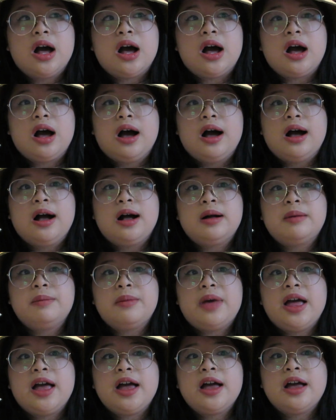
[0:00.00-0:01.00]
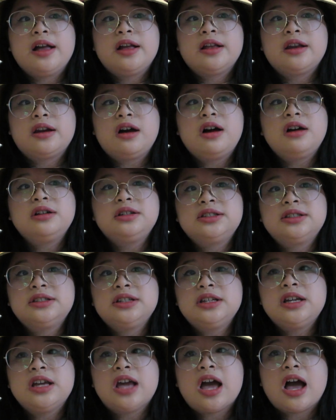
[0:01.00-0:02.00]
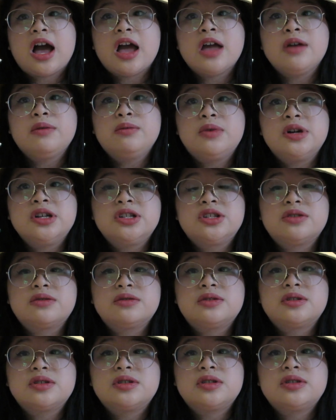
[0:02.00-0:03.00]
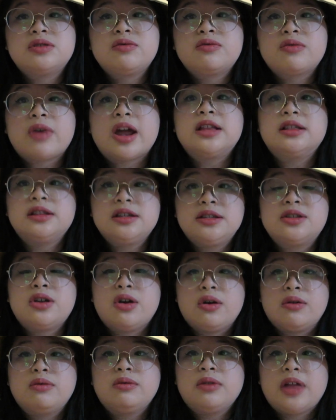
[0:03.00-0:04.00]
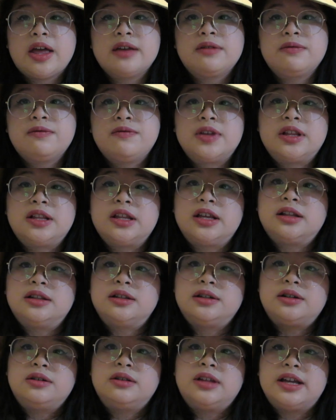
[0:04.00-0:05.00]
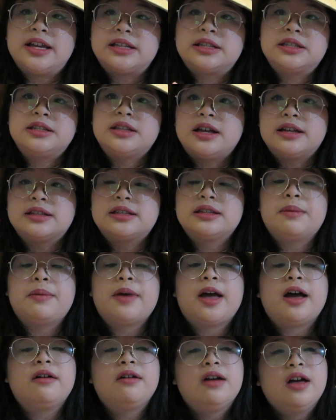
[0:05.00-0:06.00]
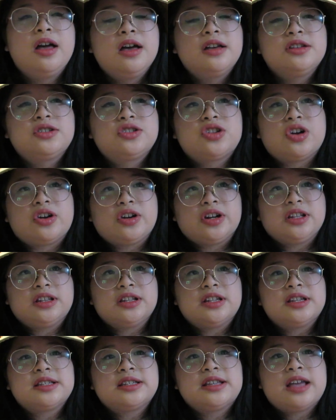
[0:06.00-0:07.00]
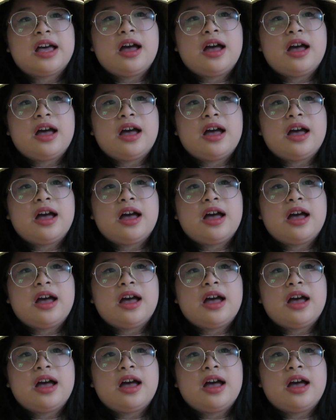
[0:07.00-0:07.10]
Um, and honestly, I was rightly so, like feeling a little like sus about starting this.